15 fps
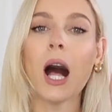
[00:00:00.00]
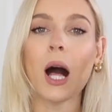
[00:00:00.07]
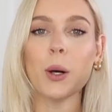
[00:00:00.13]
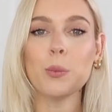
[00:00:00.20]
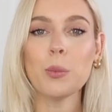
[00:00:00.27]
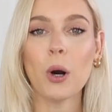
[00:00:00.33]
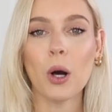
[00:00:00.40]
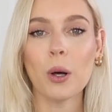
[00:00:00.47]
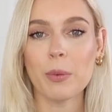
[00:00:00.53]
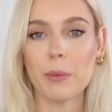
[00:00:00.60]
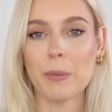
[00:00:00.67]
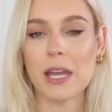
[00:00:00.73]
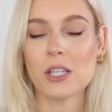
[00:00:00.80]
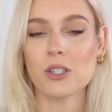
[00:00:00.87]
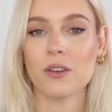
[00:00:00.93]
I'll pop a
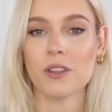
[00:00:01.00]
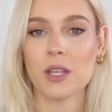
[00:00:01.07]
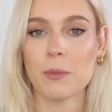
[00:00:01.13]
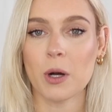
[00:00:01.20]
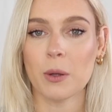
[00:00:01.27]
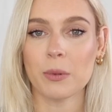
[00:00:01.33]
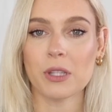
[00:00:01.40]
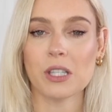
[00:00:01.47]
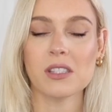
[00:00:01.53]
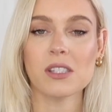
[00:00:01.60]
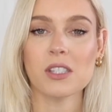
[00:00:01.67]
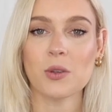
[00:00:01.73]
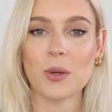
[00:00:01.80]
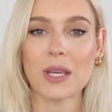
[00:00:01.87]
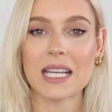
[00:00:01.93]
picture of them up on the
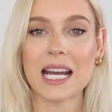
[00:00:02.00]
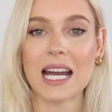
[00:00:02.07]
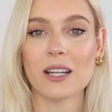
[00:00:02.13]
screen,